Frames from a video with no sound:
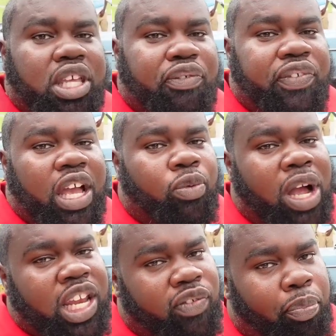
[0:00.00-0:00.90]
yeah, fam,
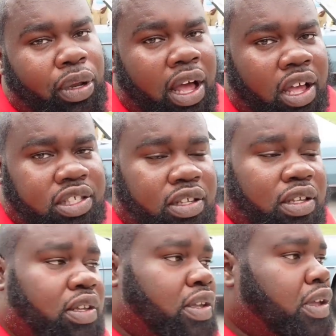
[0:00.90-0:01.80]
round of
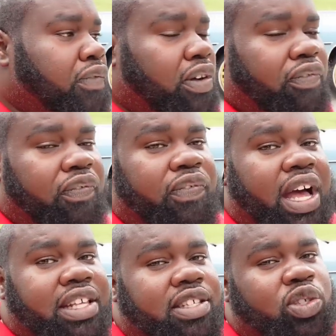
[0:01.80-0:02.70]
applause for
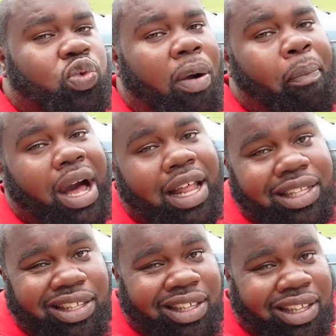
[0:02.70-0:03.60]
five six one
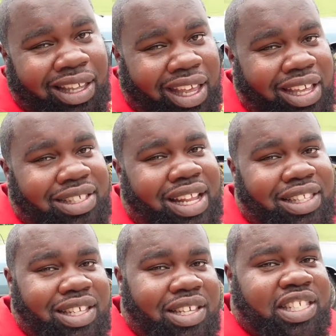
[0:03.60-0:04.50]
Bali and his
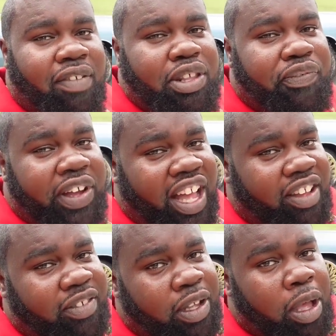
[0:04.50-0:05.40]
nineteen
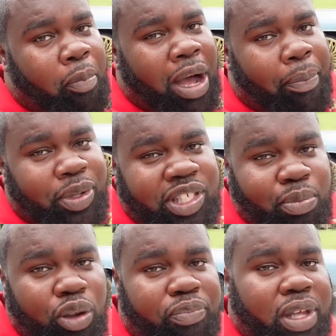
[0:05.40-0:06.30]
seventy-five Papa
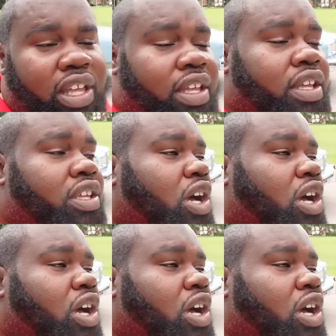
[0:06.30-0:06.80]
Smurf, man.